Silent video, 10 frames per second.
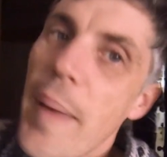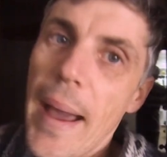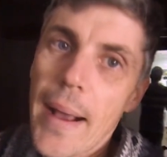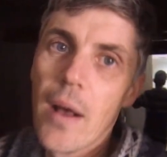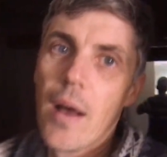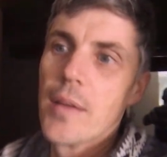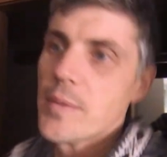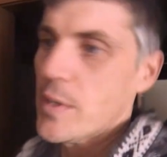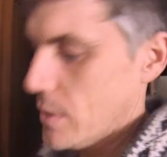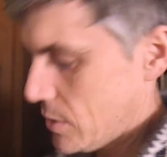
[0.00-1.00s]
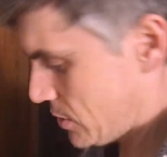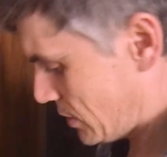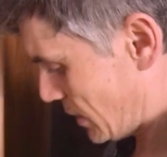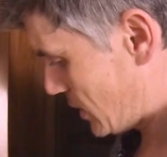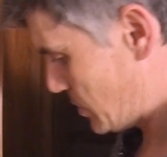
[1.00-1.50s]
back on, just in
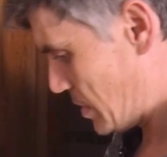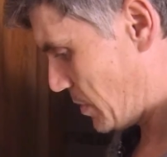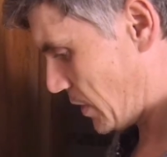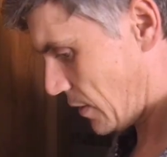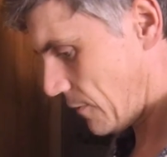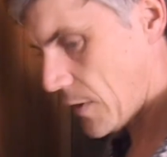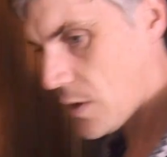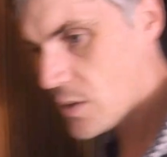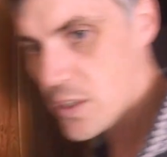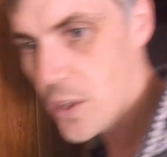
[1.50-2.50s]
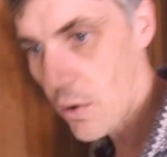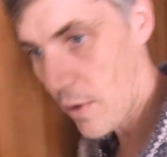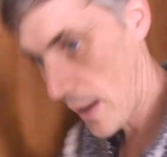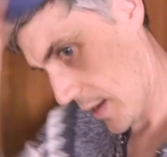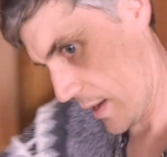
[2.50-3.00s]
case people get confused and don't
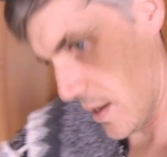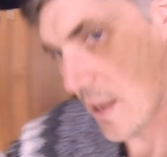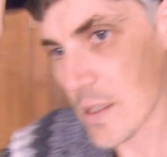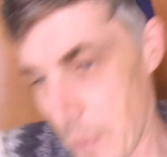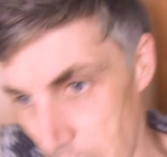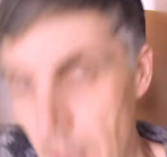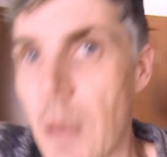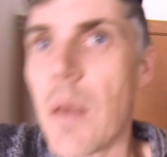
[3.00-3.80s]
recognize me.